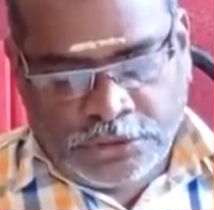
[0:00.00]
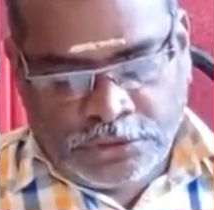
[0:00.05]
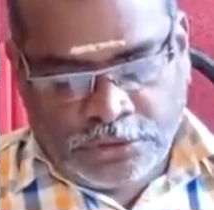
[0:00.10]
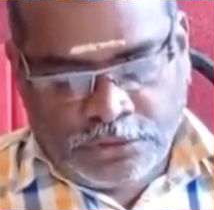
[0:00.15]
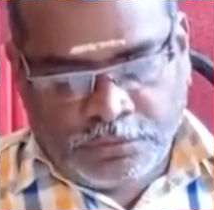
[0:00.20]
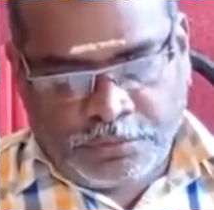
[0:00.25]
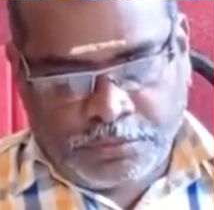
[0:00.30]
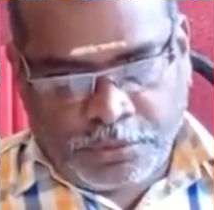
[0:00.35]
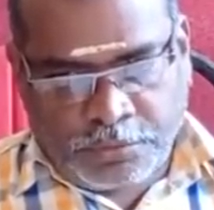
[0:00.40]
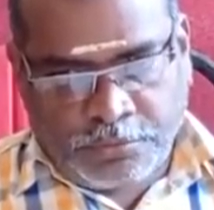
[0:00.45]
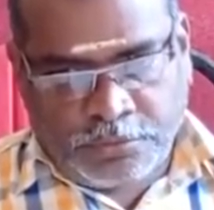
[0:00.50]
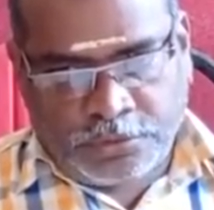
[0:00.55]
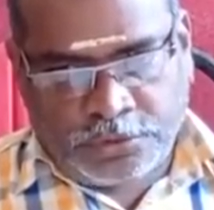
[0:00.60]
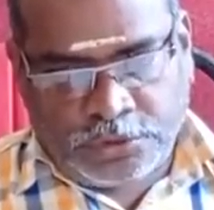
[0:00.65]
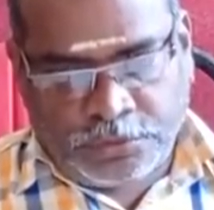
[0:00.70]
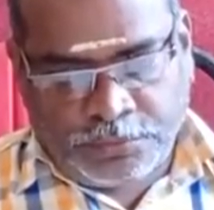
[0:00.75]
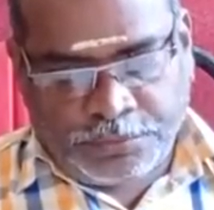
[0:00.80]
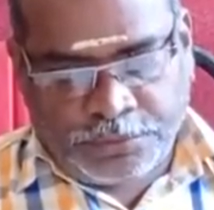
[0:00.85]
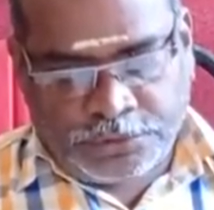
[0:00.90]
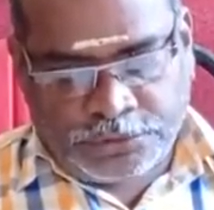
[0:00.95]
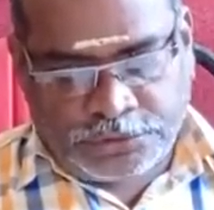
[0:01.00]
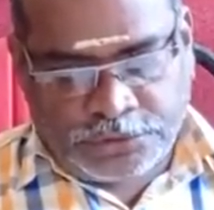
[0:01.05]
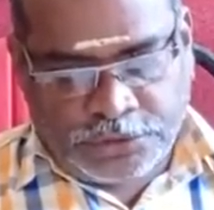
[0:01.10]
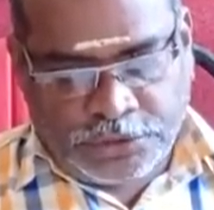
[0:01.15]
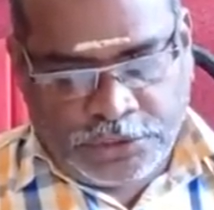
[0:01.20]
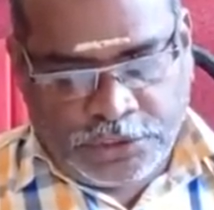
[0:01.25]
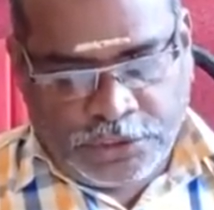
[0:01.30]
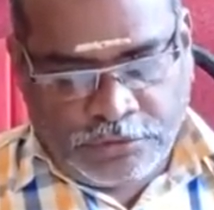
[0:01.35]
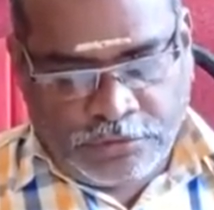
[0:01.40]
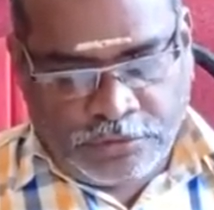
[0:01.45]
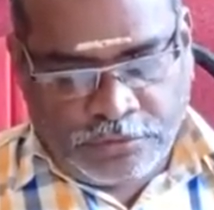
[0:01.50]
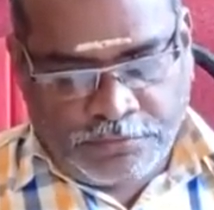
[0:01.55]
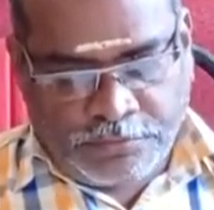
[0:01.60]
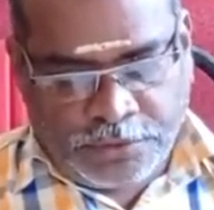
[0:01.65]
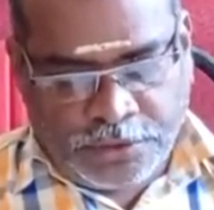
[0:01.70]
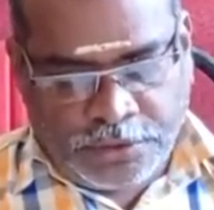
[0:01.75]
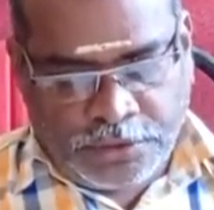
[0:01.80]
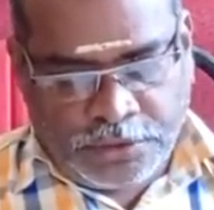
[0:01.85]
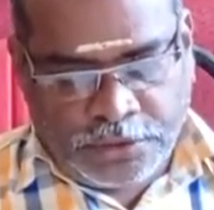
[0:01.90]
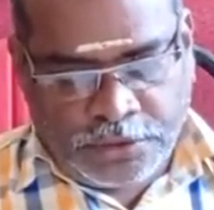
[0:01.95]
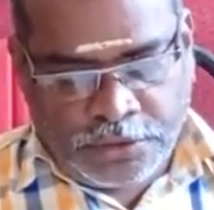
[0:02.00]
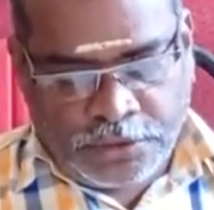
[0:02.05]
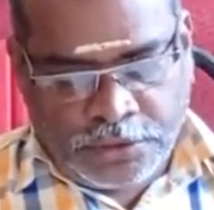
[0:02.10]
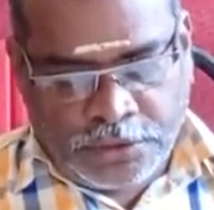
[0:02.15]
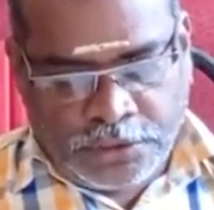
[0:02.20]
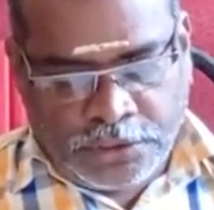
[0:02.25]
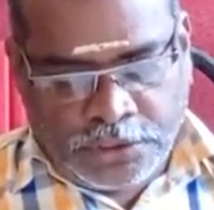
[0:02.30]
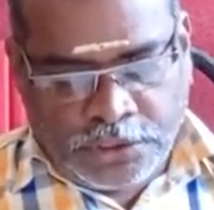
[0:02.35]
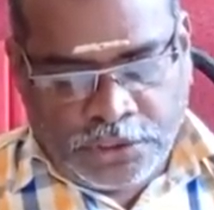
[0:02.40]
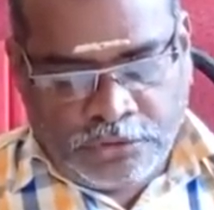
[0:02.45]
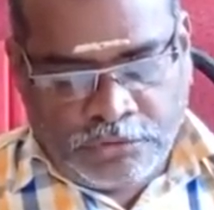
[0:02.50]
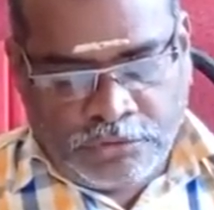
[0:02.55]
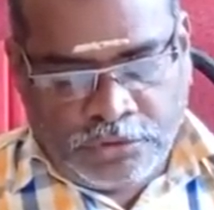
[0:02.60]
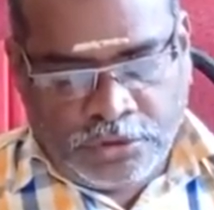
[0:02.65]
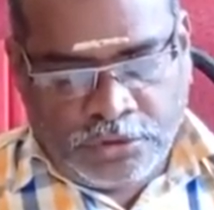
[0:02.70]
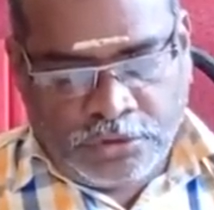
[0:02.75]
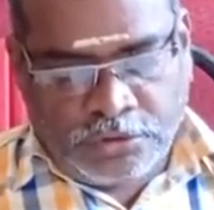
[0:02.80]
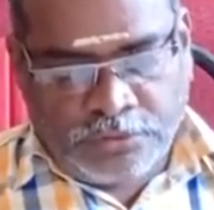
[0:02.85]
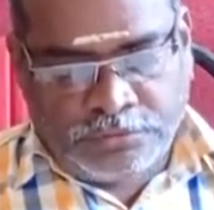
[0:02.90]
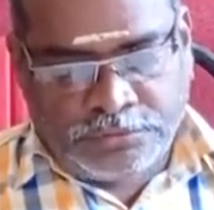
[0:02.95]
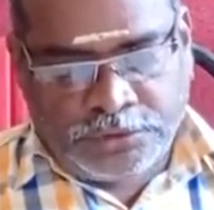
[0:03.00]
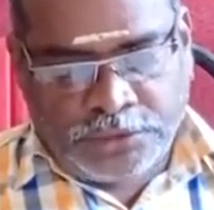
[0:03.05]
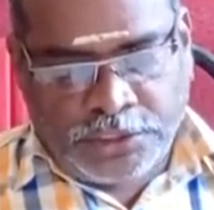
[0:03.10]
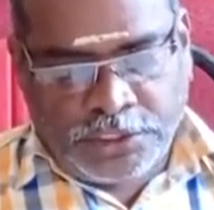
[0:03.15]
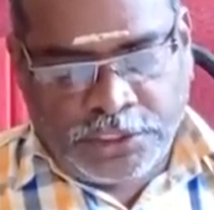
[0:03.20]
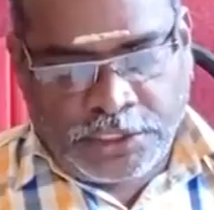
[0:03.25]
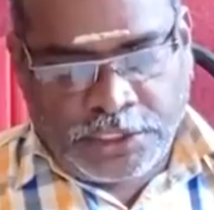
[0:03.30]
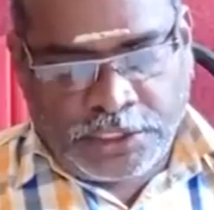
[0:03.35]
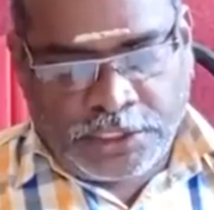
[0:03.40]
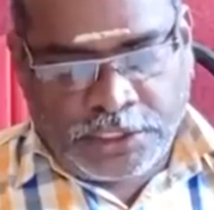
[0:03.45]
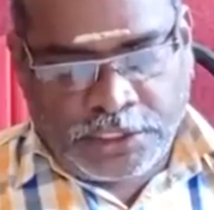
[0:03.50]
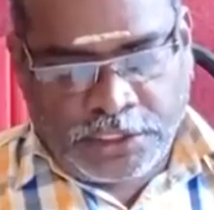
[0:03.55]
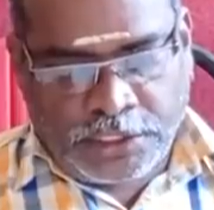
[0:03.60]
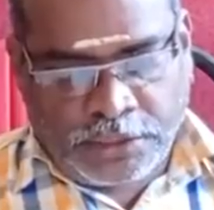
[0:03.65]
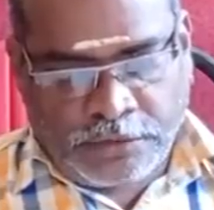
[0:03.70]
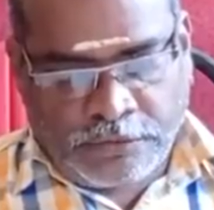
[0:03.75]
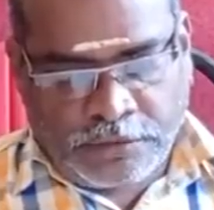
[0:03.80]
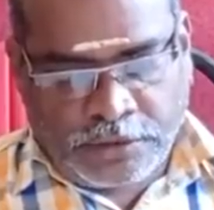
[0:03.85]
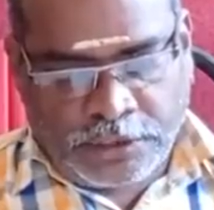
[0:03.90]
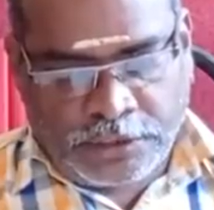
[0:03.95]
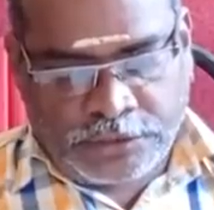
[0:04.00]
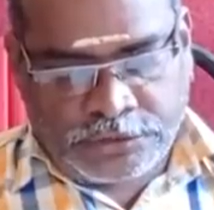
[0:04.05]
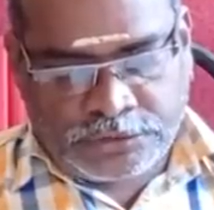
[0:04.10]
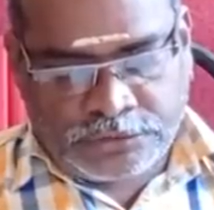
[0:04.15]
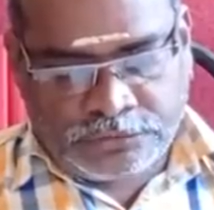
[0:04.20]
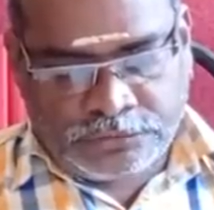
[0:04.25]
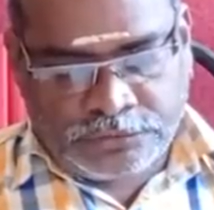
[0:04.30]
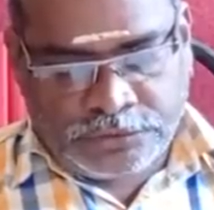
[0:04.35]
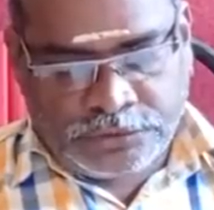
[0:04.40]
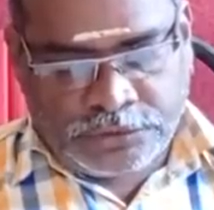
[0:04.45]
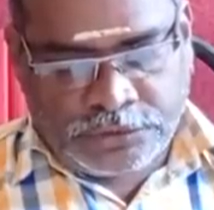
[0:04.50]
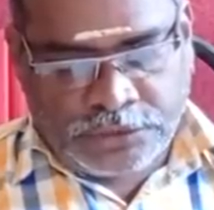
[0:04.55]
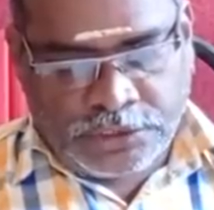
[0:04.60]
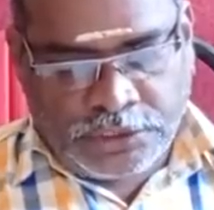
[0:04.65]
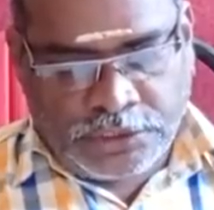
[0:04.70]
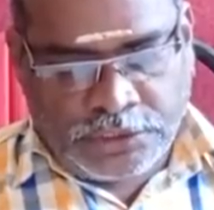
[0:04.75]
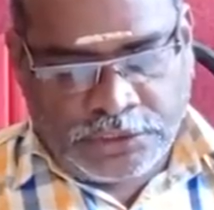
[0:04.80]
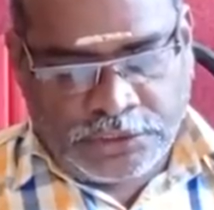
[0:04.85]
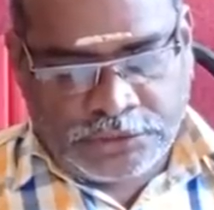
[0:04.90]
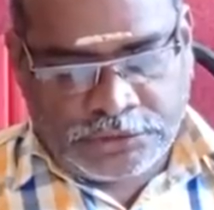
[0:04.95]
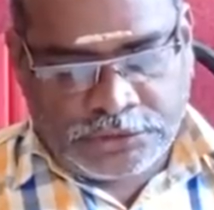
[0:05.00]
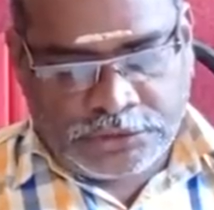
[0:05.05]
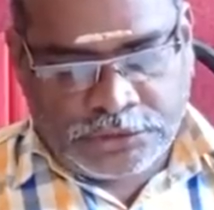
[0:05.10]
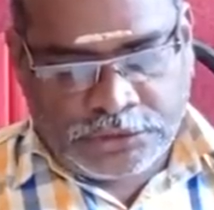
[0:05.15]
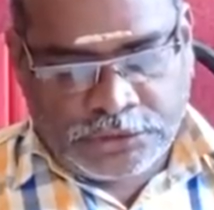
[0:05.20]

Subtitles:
to promote the personal development, to develop the greater awareness of the cleanness,